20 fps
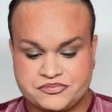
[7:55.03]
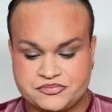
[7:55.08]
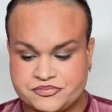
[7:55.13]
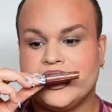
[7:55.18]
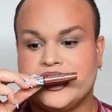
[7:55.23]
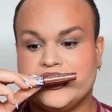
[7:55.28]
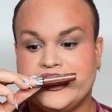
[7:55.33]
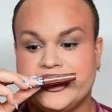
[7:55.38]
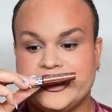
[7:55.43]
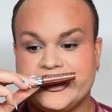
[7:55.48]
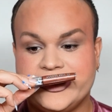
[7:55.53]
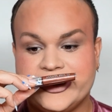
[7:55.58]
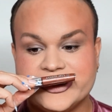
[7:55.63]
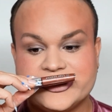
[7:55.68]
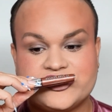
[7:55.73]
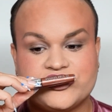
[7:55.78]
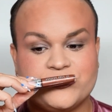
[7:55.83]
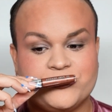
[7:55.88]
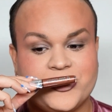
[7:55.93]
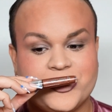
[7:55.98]
I think
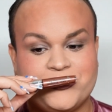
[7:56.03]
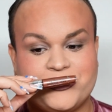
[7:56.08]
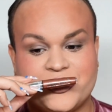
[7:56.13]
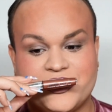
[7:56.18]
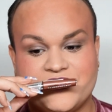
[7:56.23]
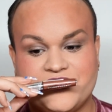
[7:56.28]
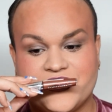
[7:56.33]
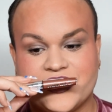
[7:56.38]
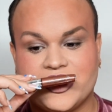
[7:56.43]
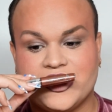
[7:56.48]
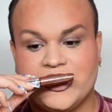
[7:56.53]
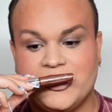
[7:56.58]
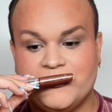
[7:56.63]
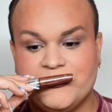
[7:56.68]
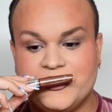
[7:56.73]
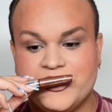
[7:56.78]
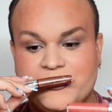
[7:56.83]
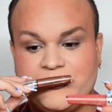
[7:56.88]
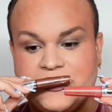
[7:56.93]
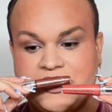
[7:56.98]
this could be a perfect
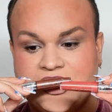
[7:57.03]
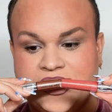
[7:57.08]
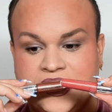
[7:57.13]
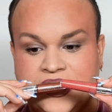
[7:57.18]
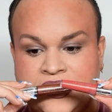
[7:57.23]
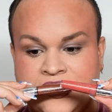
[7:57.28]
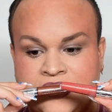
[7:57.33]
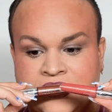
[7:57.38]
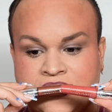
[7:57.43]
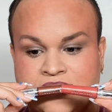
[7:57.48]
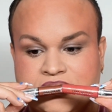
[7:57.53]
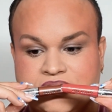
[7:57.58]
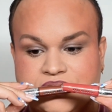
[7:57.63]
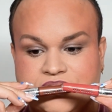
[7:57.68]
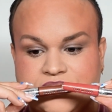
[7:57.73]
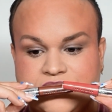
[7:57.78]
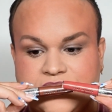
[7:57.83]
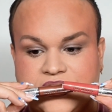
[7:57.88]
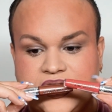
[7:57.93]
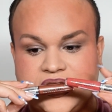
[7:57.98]
complement.
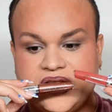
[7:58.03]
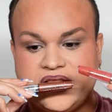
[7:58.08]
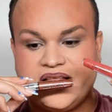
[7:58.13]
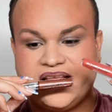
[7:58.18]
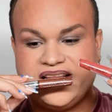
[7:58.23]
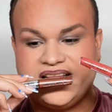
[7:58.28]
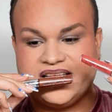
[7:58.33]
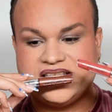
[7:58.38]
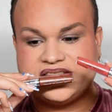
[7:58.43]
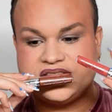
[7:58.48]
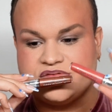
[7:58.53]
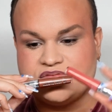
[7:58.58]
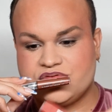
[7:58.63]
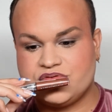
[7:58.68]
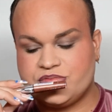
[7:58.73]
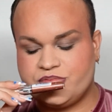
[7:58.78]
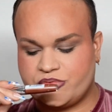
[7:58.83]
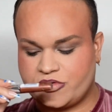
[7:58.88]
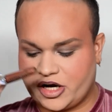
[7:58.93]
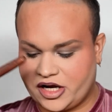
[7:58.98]
And I think this is
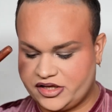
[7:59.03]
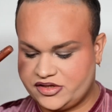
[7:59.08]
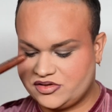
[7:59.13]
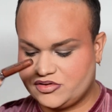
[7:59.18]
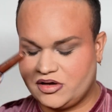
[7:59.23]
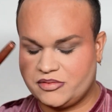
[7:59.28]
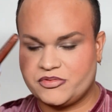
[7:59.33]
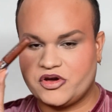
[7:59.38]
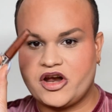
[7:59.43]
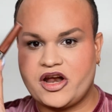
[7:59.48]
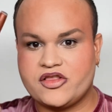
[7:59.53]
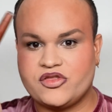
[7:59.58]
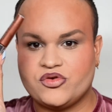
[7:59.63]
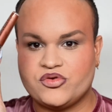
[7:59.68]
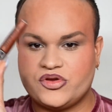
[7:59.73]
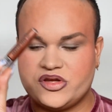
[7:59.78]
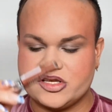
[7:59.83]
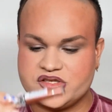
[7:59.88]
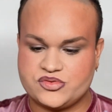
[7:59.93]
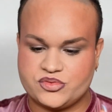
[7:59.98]
too bright. So I'm gonna do
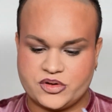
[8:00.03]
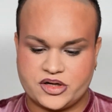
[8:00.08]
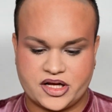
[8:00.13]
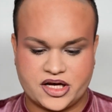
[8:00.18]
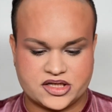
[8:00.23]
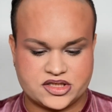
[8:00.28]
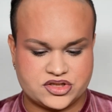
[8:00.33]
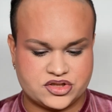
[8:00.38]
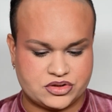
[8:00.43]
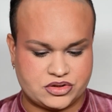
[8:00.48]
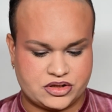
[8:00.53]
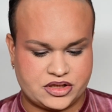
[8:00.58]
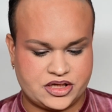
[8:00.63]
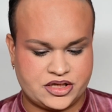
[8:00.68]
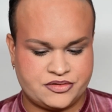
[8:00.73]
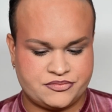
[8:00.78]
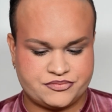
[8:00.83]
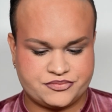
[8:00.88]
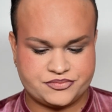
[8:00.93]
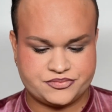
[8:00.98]
this one actually.